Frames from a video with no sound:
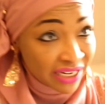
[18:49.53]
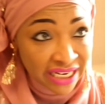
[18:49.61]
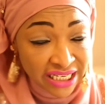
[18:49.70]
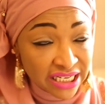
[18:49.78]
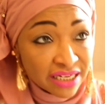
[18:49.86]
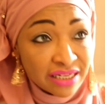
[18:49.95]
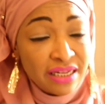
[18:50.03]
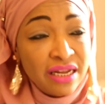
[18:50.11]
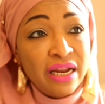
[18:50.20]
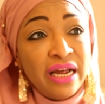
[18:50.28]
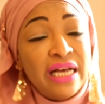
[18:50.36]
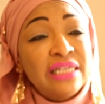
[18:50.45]
leader
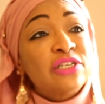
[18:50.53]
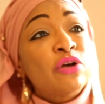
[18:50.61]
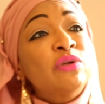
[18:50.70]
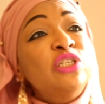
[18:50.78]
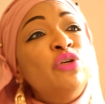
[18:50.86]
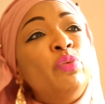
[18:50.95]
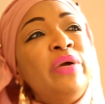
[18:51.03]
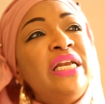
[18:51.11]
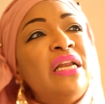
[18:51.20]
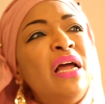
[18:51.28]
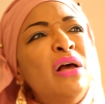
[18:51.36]
is going to win.